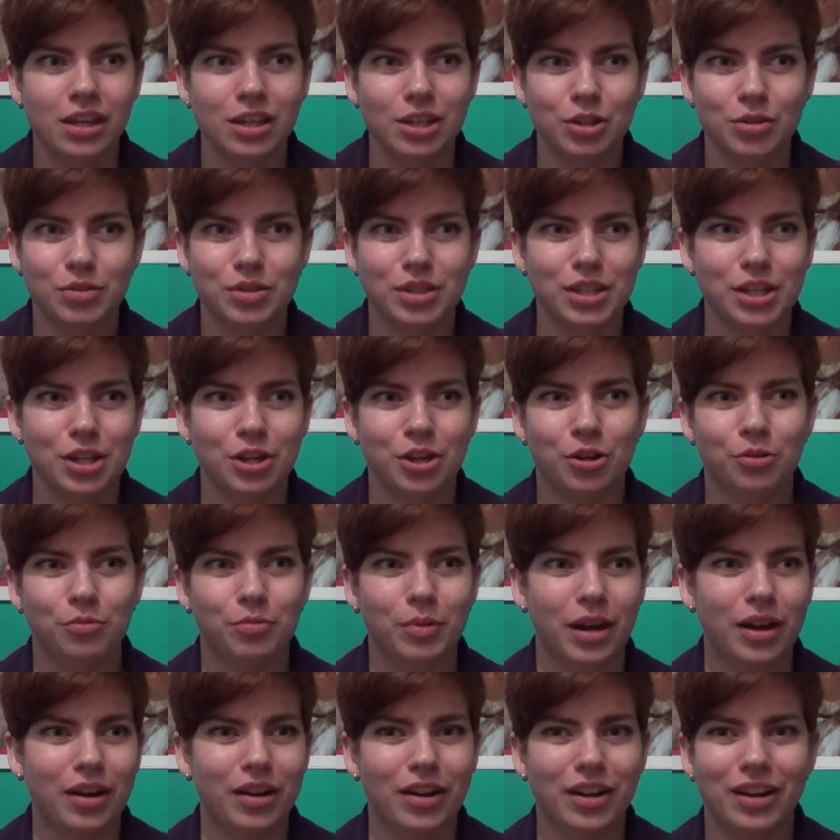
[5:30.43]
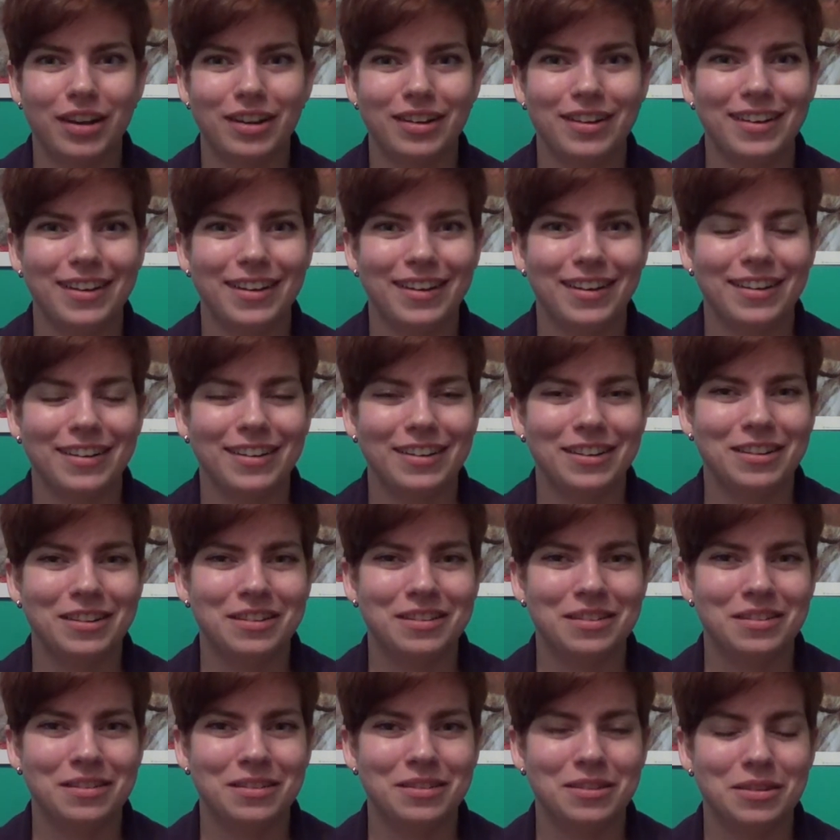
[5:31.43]
you see her wear it in
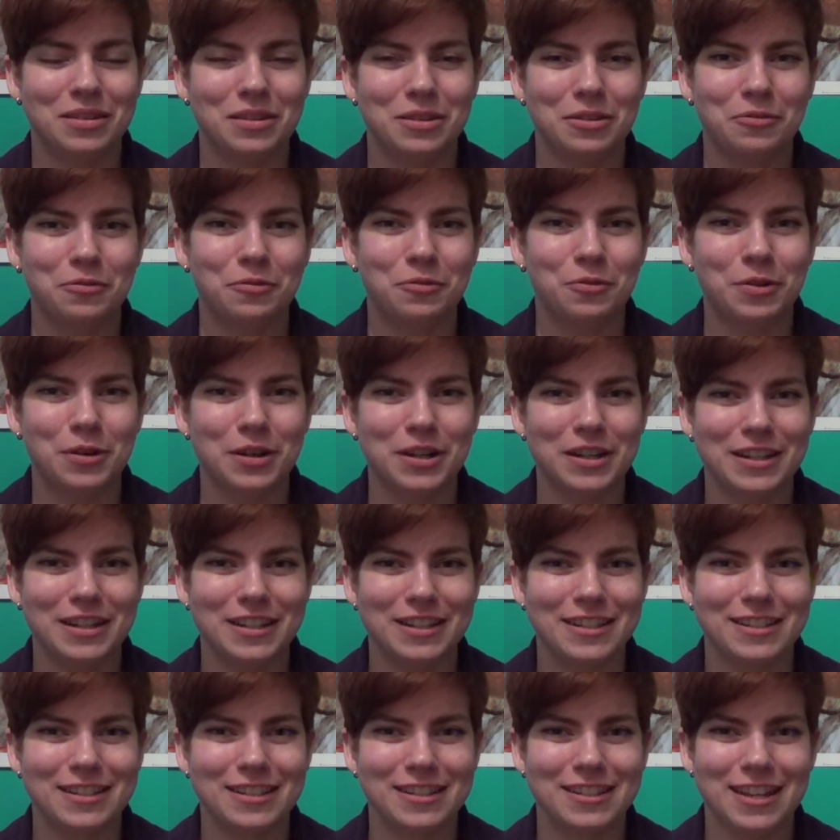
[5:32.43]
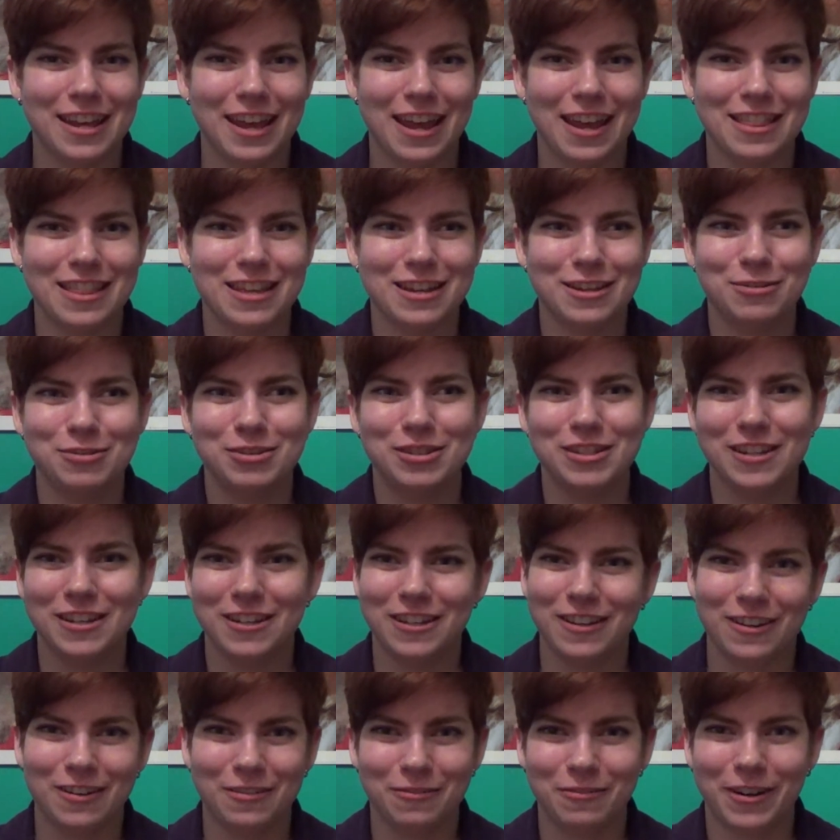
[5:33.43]
the 40s, and then you
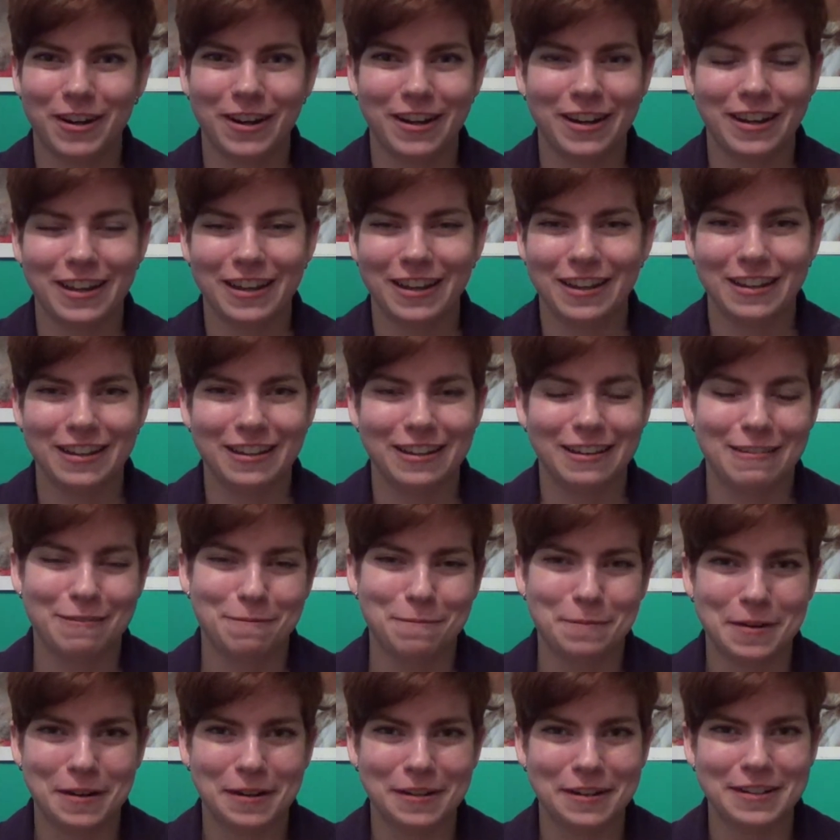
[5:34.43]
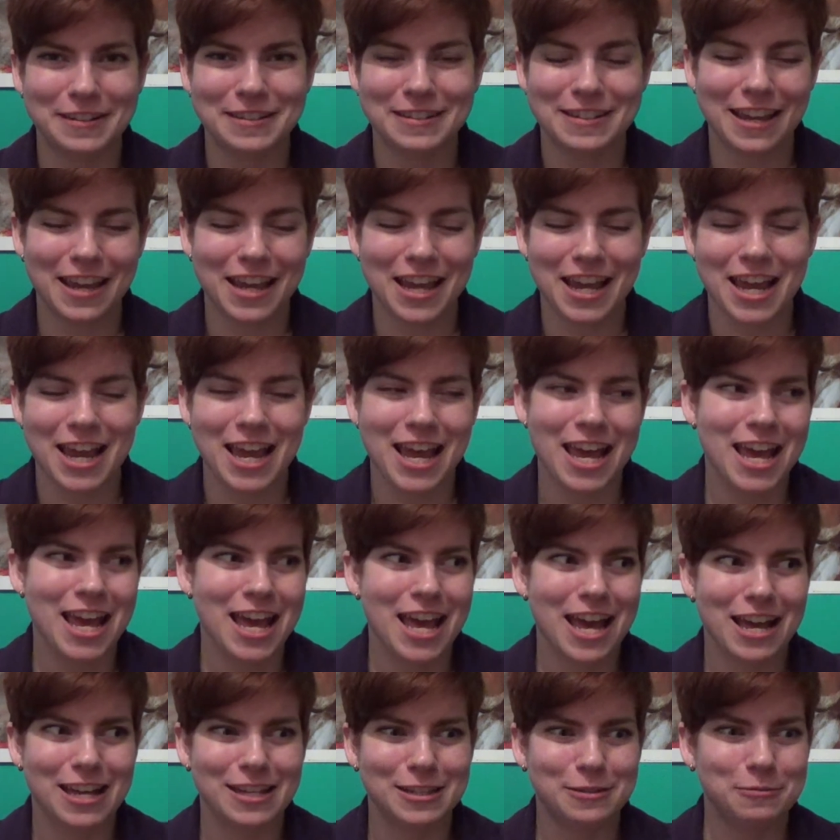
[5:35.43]
see her wearing it modern day
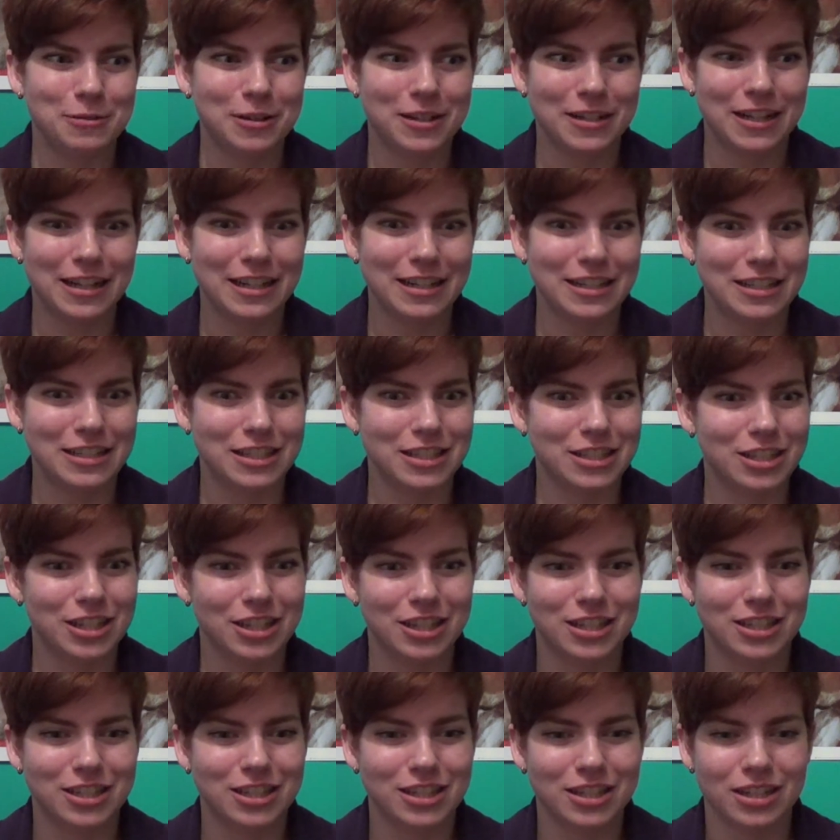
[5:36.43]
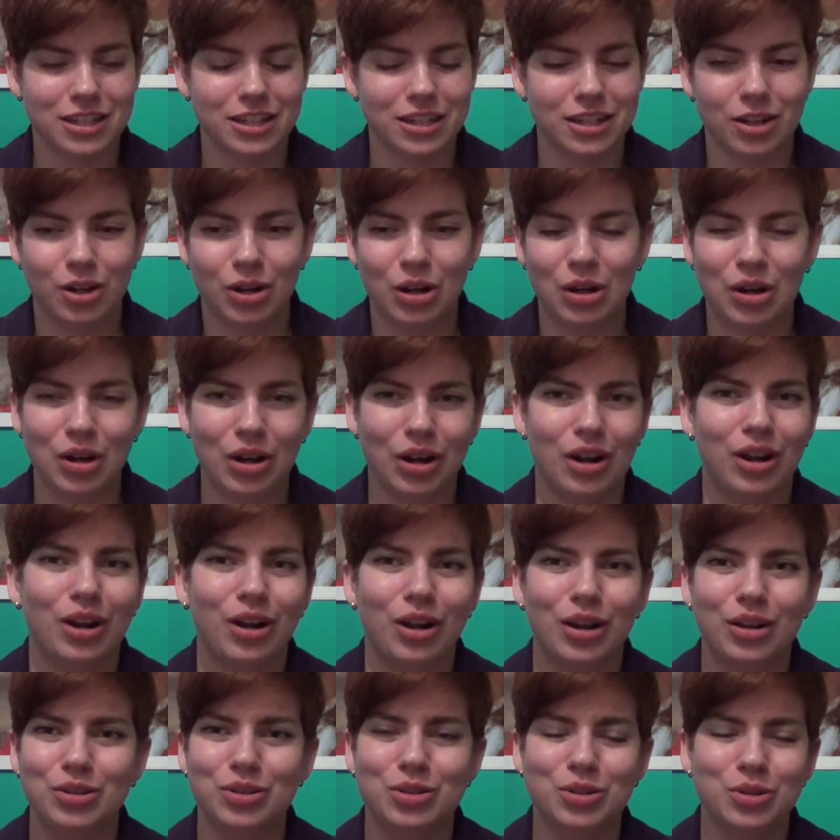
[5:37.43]
as well, and it's just
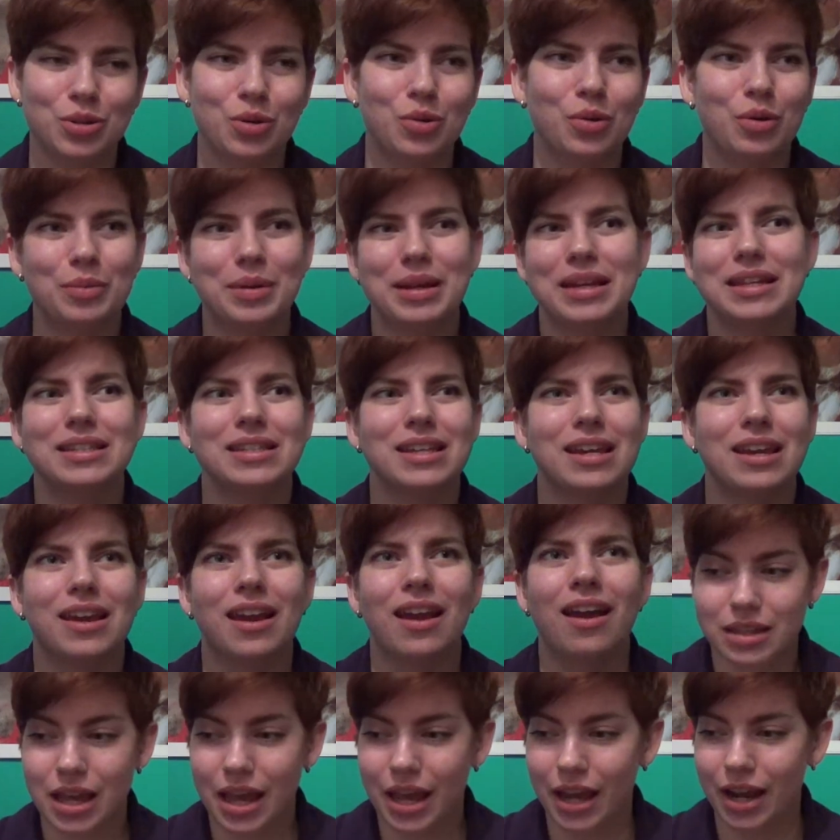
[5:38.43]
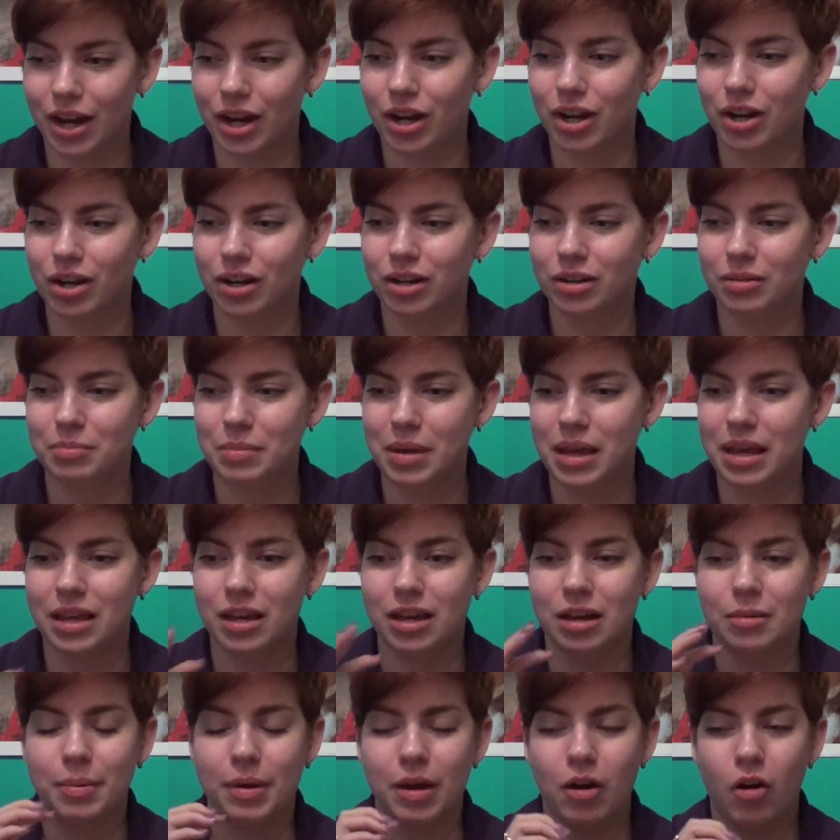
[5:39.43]
so amazing. The hair,
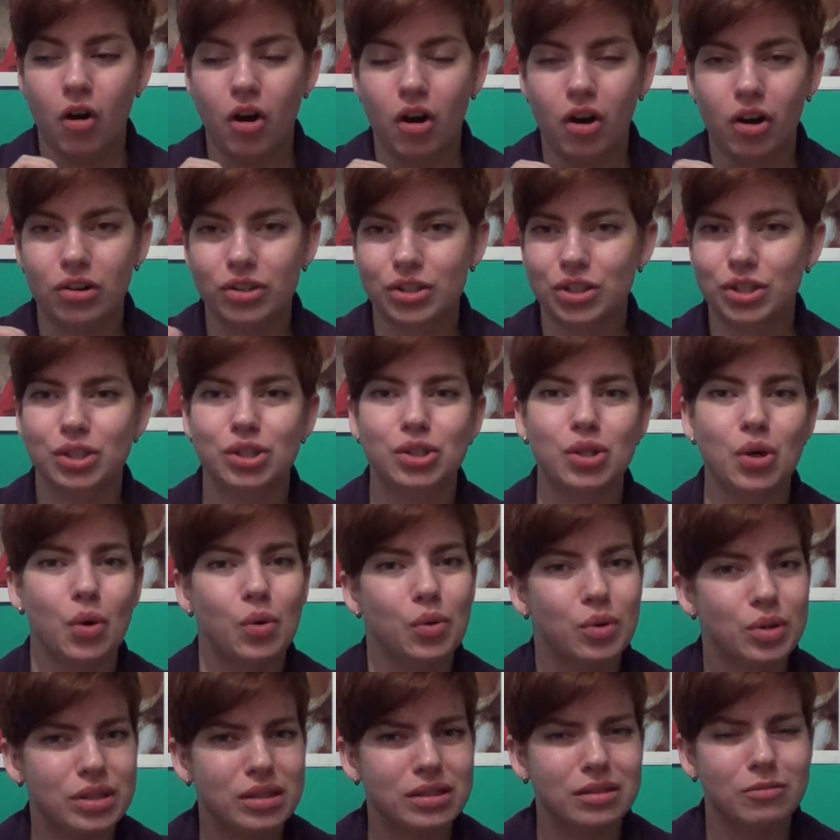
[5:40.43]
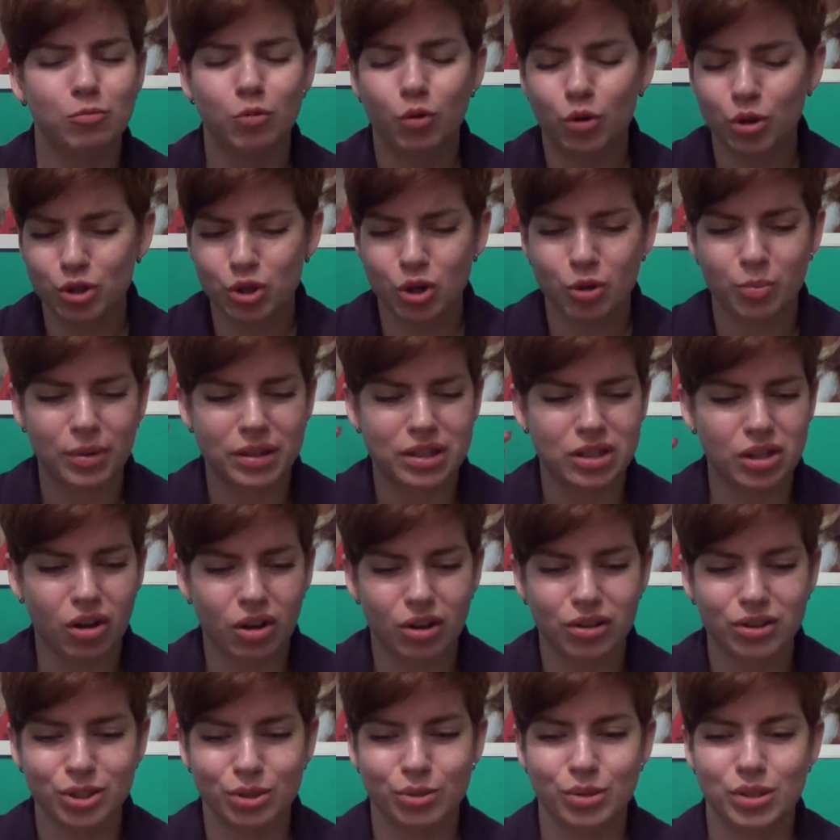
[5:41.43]
makeup, also wardrobe, it's
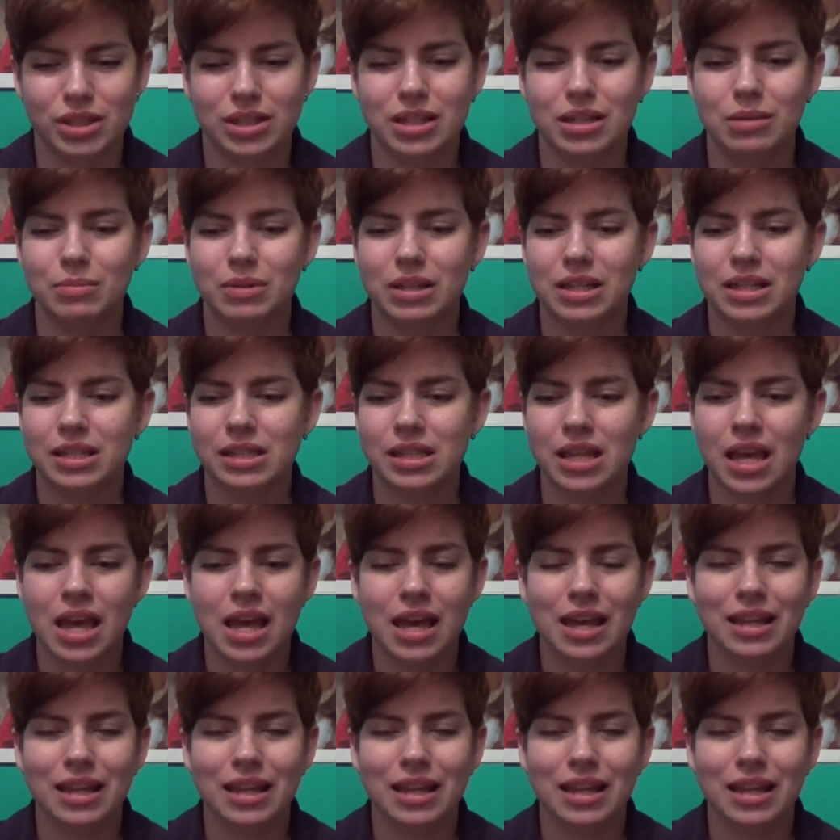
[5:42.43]
also seamless.